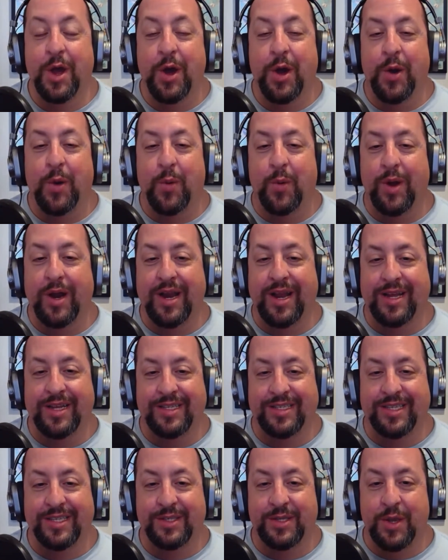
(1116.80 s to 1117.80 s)
what
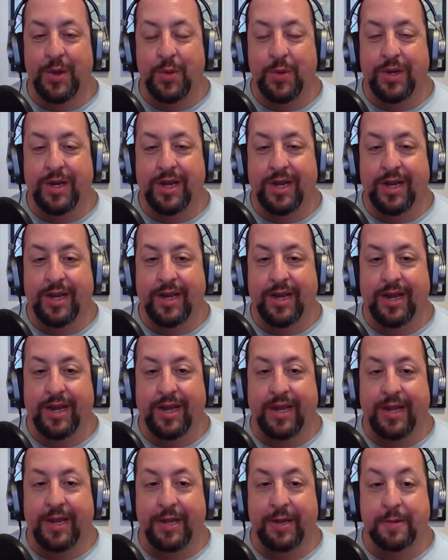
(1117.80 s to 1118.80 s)
else is going
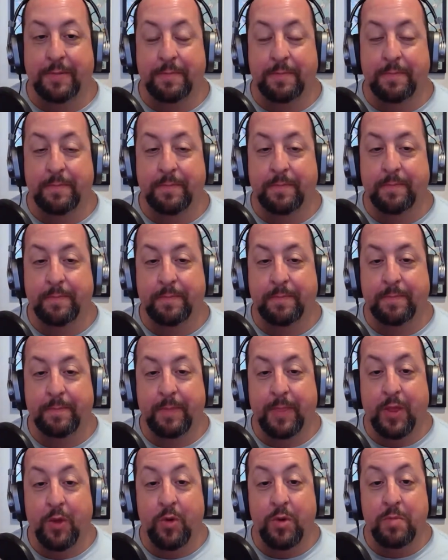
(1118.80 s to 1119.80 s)
on?
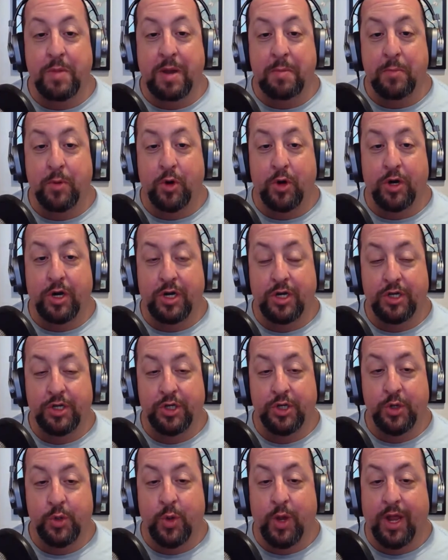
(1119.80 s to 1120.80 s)
Remember
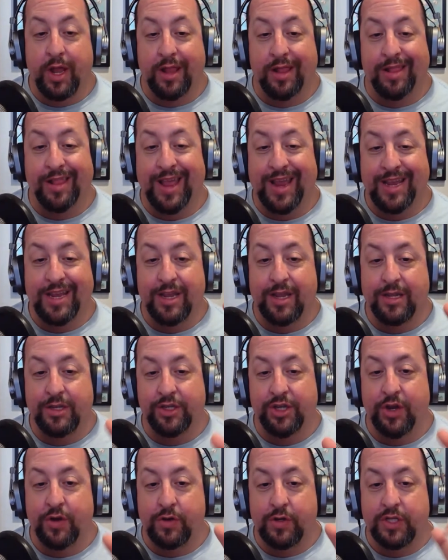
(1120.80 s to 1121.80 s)
to like,
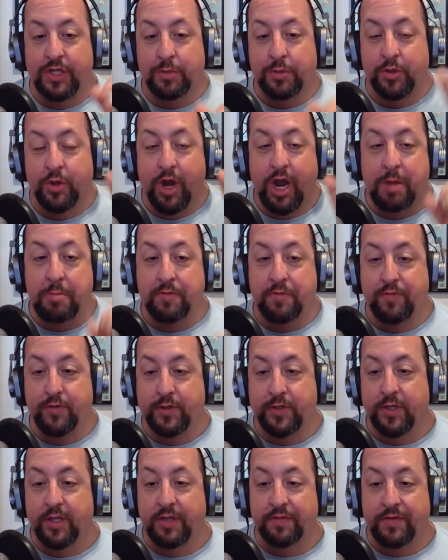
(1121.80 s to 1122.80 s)
share, and subscribe. If you're
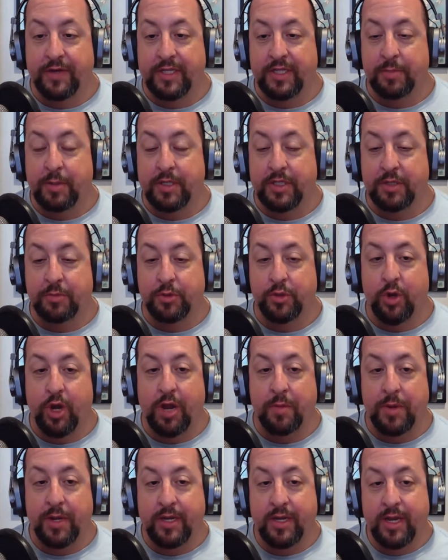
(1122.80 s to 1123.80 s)
still on the fence about
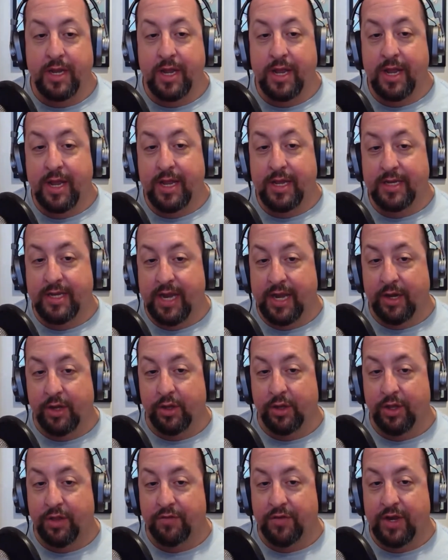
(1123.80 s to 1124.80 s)
subscribing, take a look
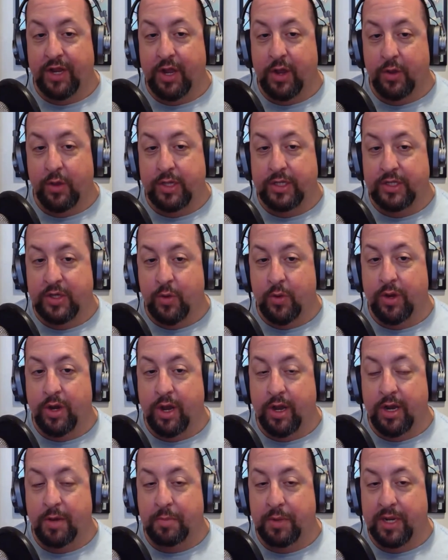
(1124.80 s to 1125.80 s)
at the video that's going
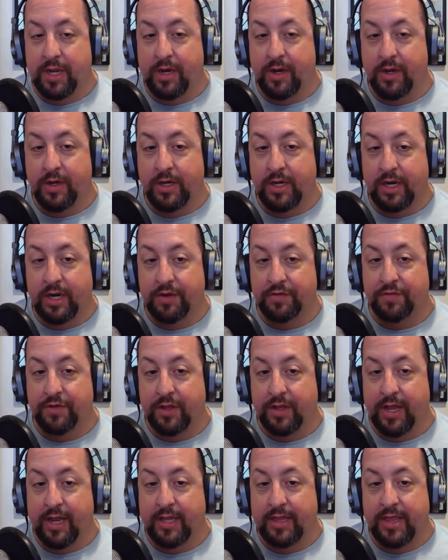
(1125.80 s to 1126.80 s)
on up here. And if you
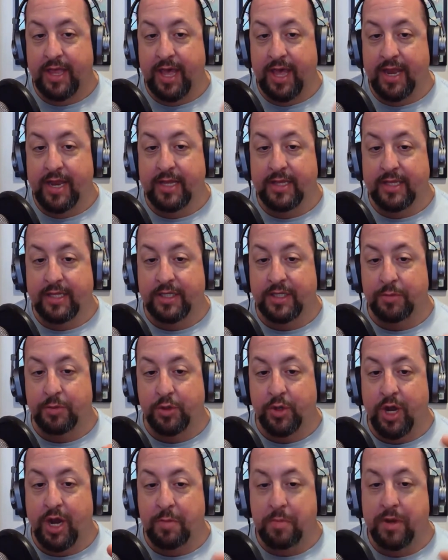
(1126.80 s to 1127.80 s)
like that, hit the
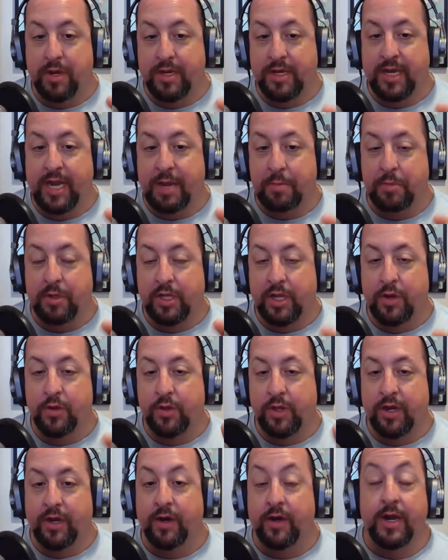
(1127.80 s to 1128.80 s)
subscribe button down below
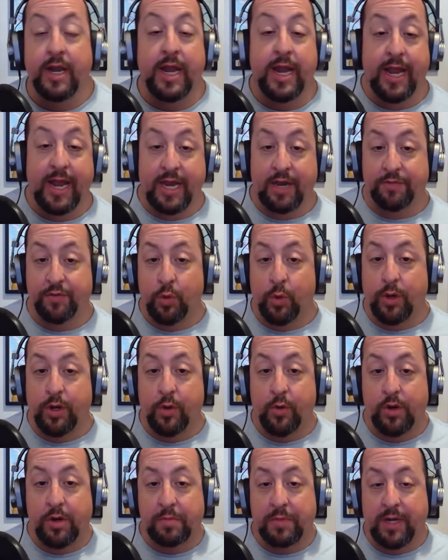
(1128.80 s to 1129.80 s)
there. And if you want to know
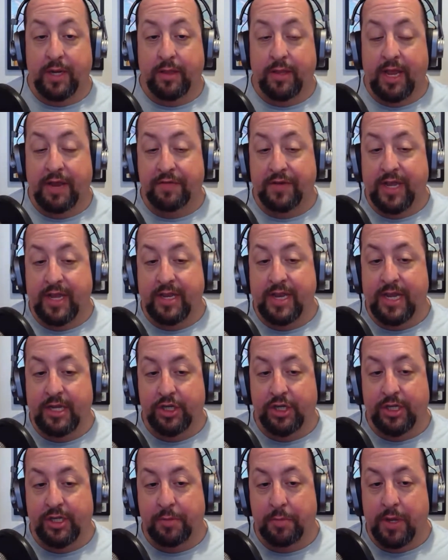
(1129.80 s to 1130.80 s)
when I'm going to be on live again next,
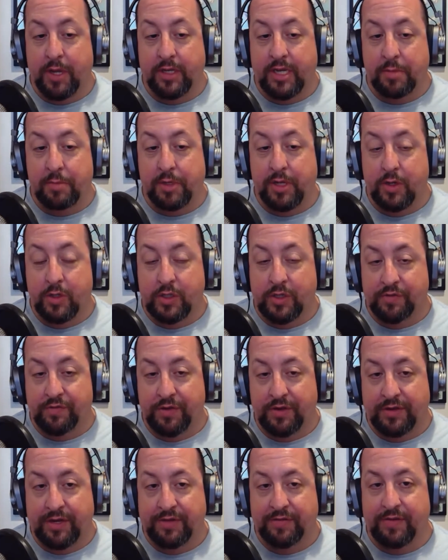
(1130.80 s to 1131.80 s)
you get the bell down below. It's a
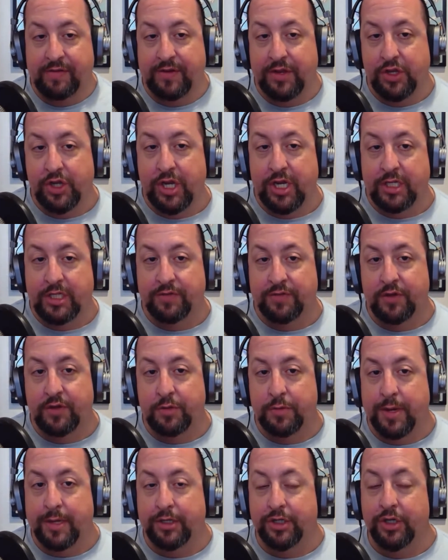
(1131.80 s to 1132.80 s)
50-50 chance of
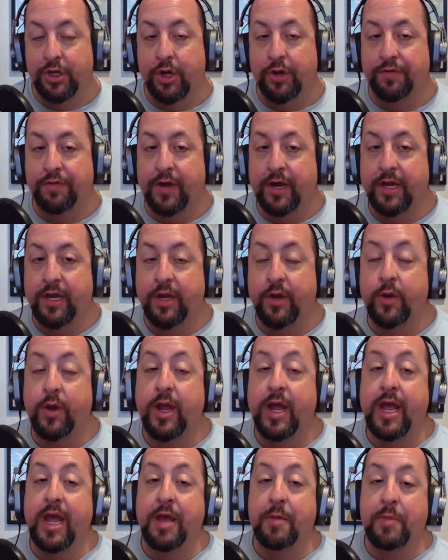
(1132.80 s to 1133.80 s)
YouTube actually notifying you.
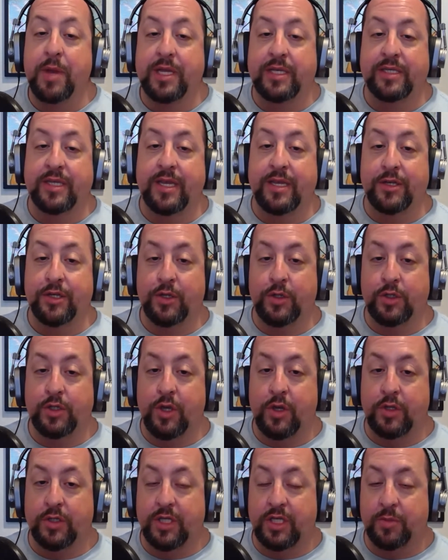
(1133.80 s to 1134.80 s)
Best thing to do is
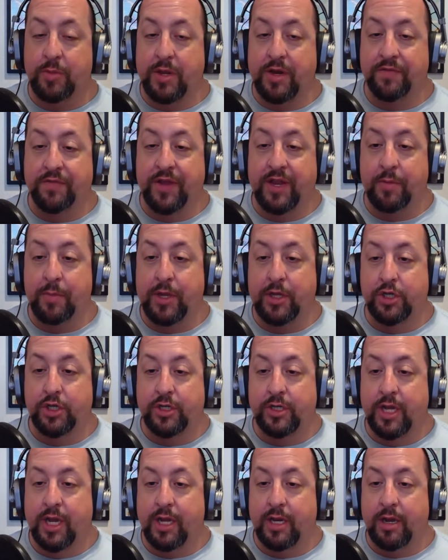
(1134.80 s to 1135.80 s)
go to
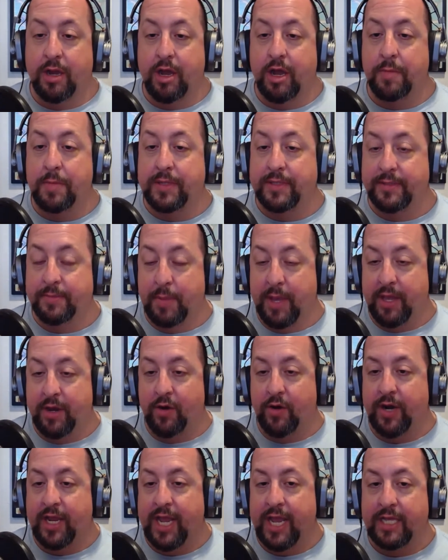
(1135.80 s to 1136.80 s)
suspendedfanimation.com, as Penn
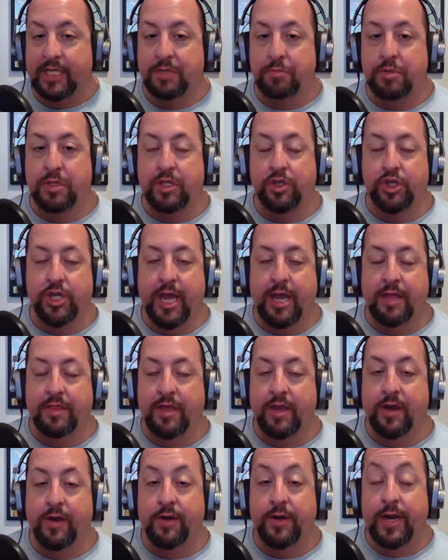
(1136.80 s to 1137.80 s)
already has up in the chat
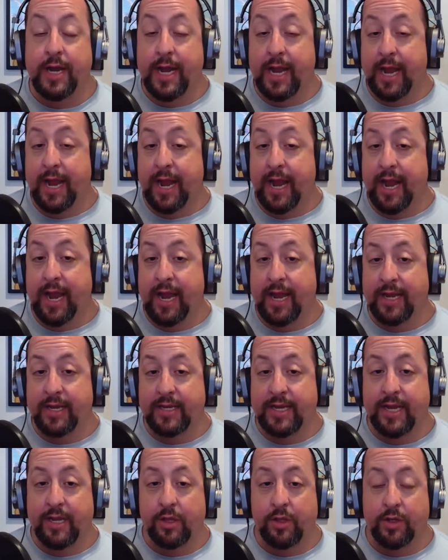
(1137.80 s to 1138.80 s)
there, and
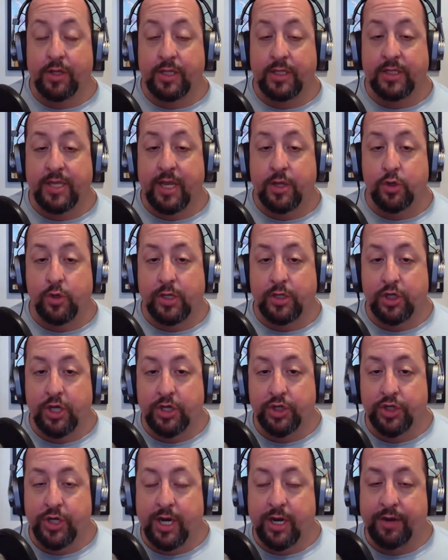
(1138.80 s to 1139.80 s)
take a look at the schedule. I
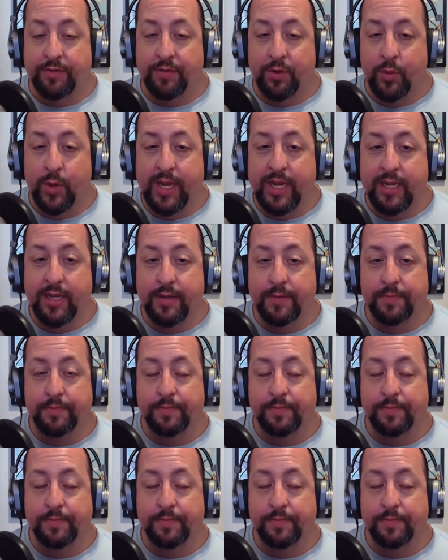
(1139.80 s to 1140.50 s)
change it out every week.